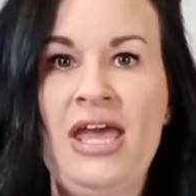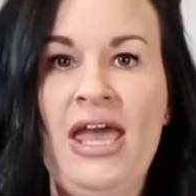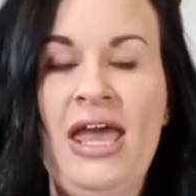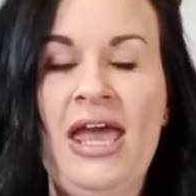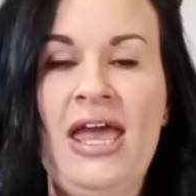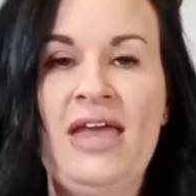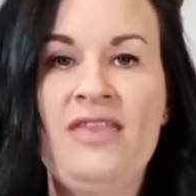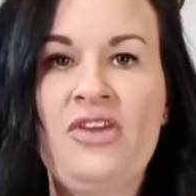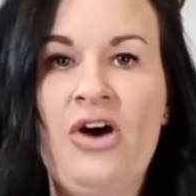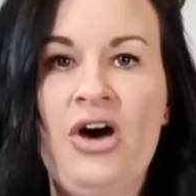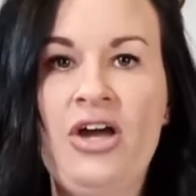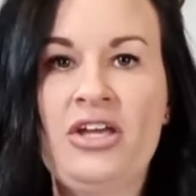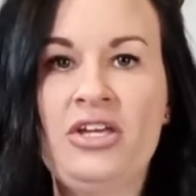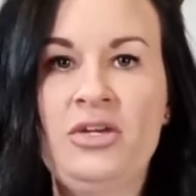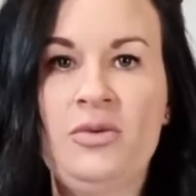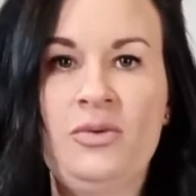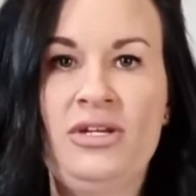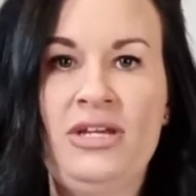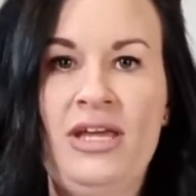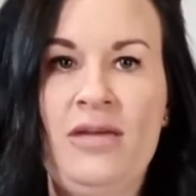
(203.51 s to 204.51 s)
and thought you
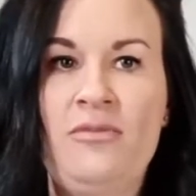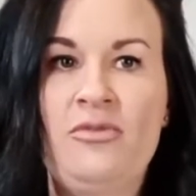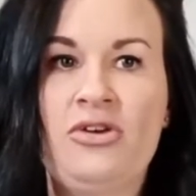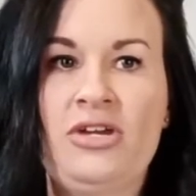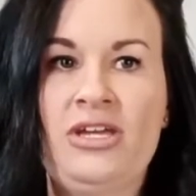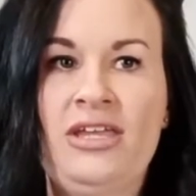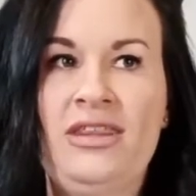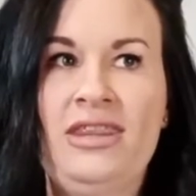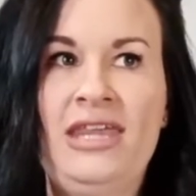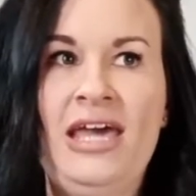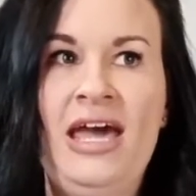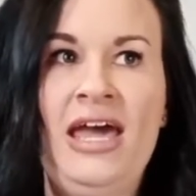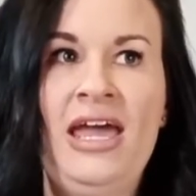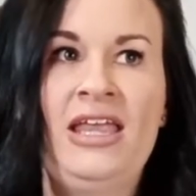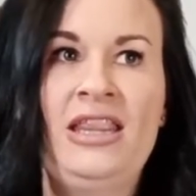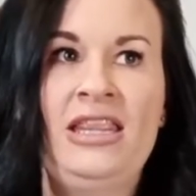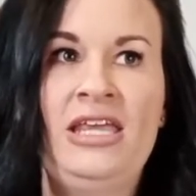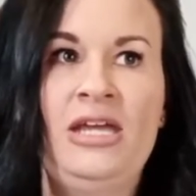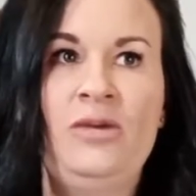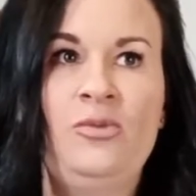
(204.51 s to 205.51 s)
would name your kid that,
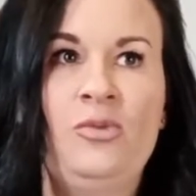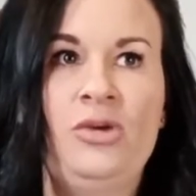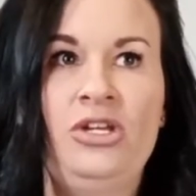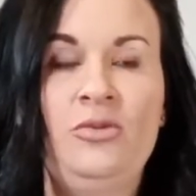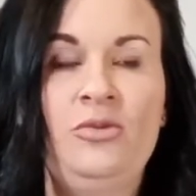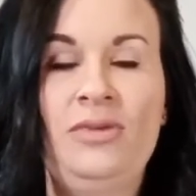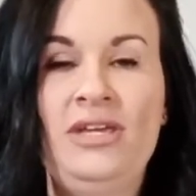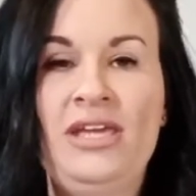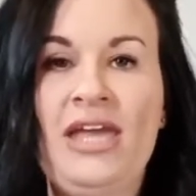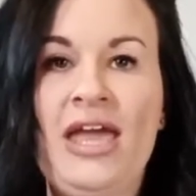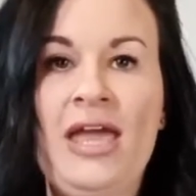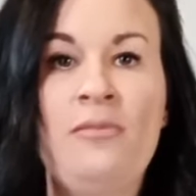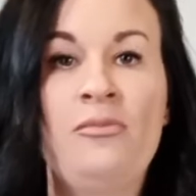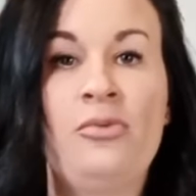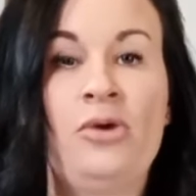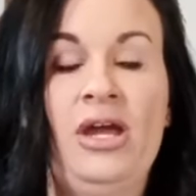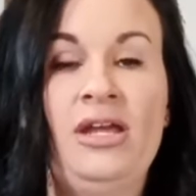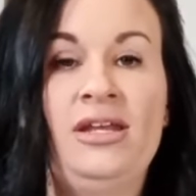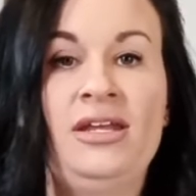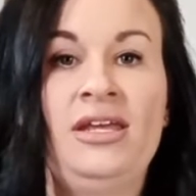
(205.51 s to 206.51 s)
and then when you became
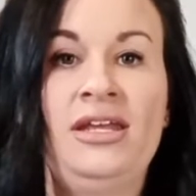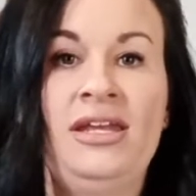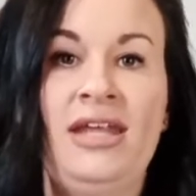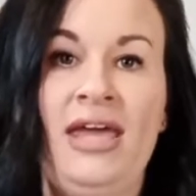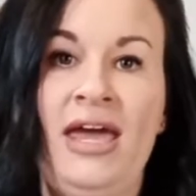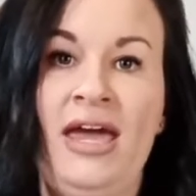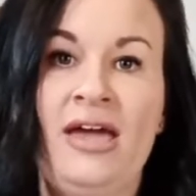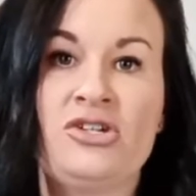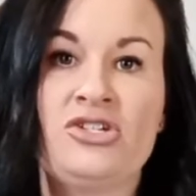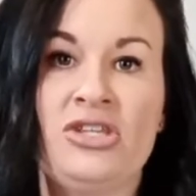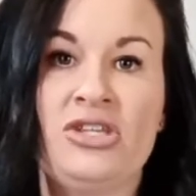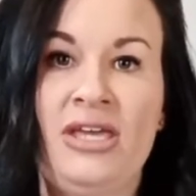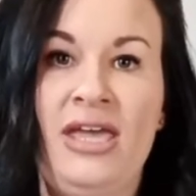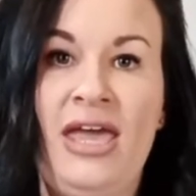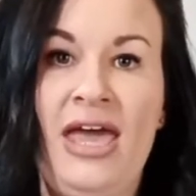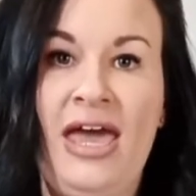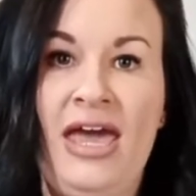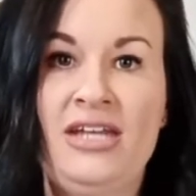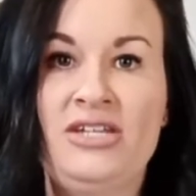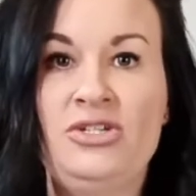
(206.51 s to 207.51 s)
pregnant and actually
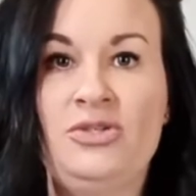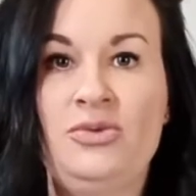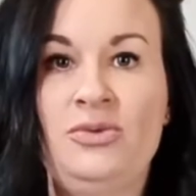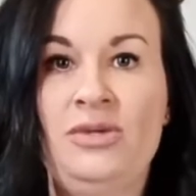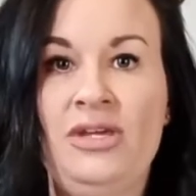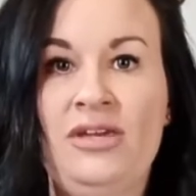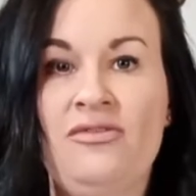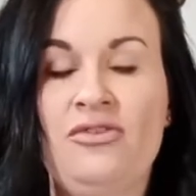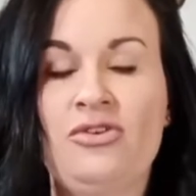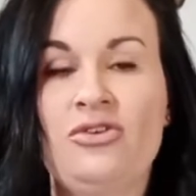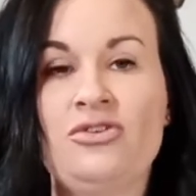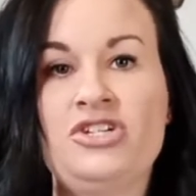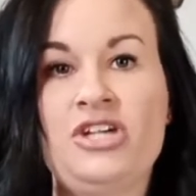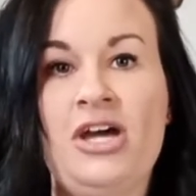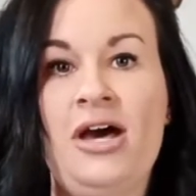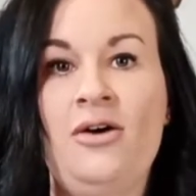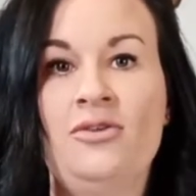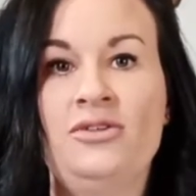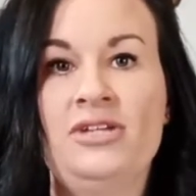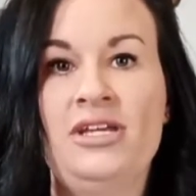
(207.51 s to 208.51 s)
had to give your
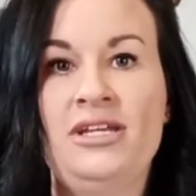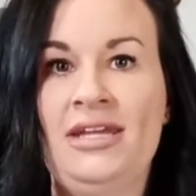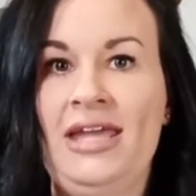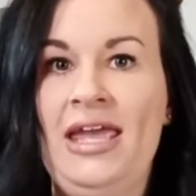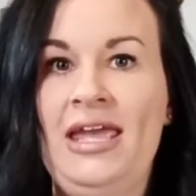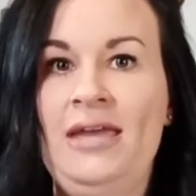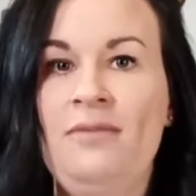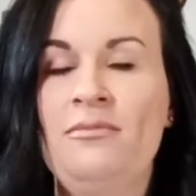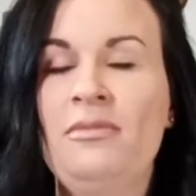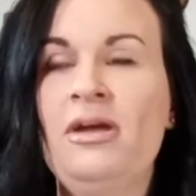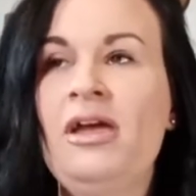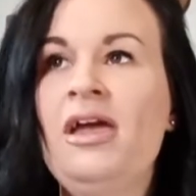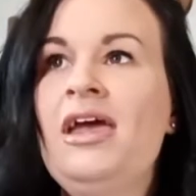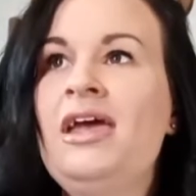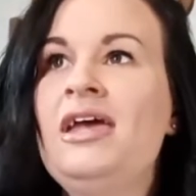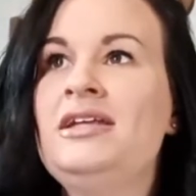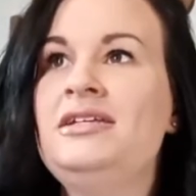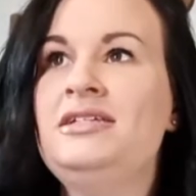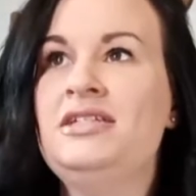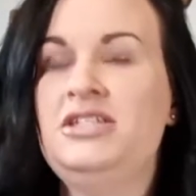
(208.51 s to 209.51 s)
child a name,
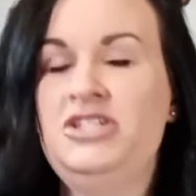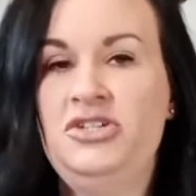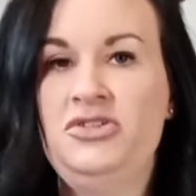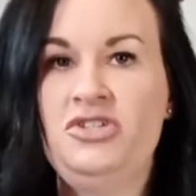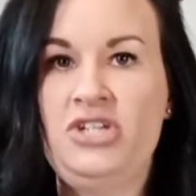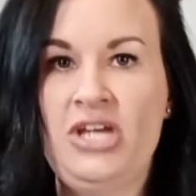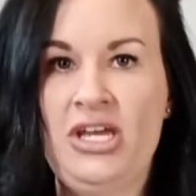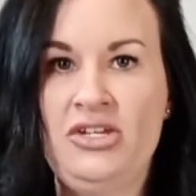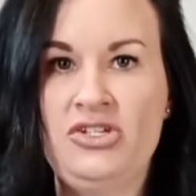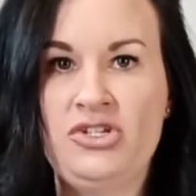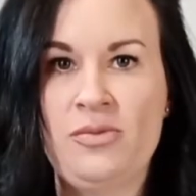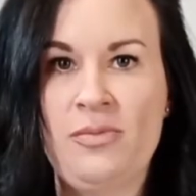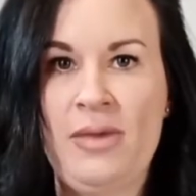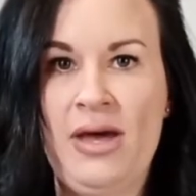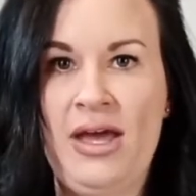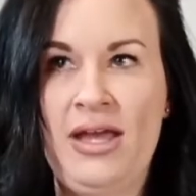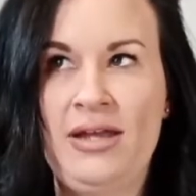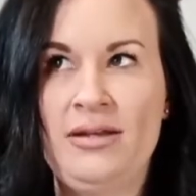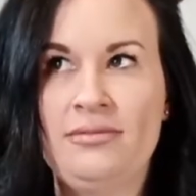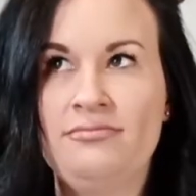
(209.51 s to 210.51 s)
did you change your
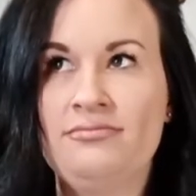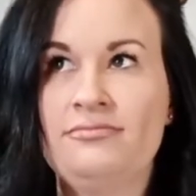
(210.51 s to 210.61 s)
mind?